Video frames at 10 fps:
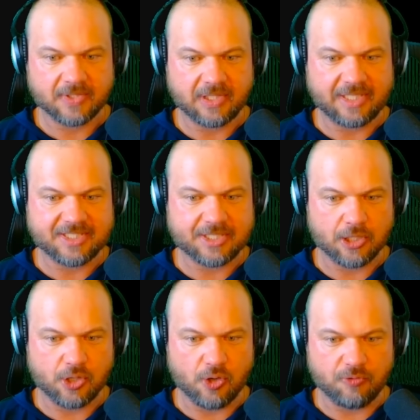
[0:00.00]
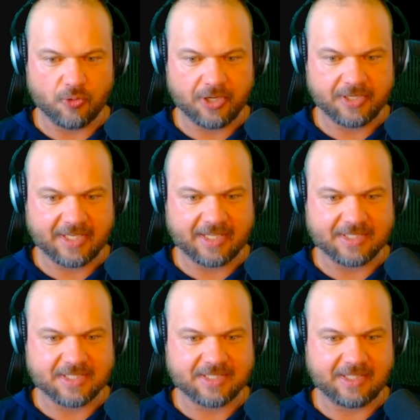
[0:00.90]
Let's go for it. Again,
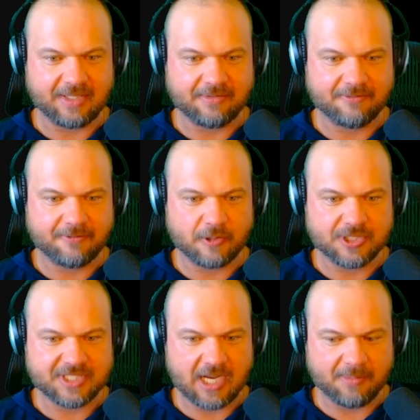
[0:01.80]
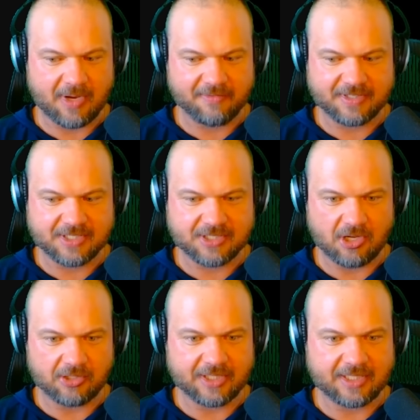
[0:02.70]
this is the first time I've
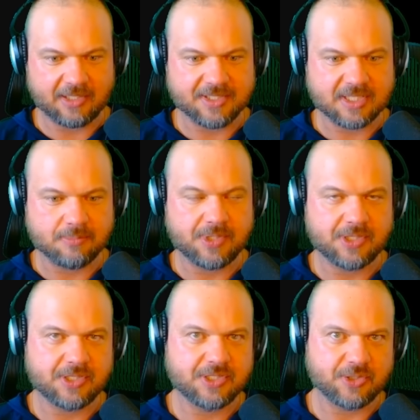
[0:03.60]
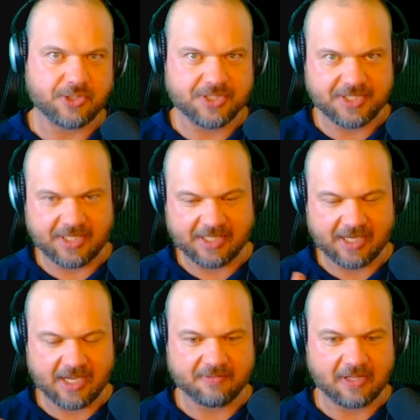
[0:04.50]
installed it on this computer, so you're seeing it
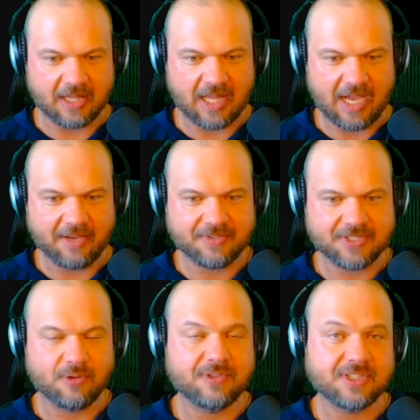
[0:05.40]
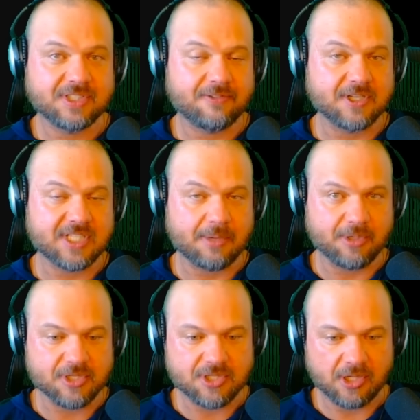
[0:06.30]
kind of alive. So if it's the first time
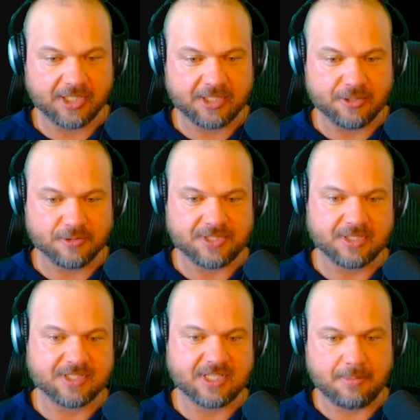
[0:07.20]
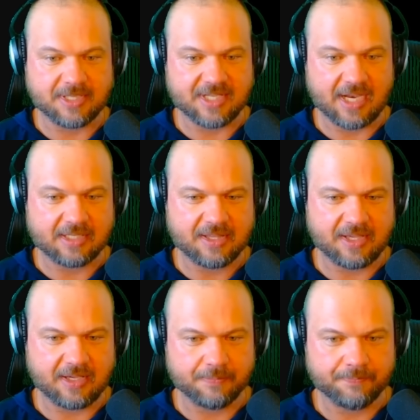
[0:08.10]
you're installing it, you'll see the same exact thing.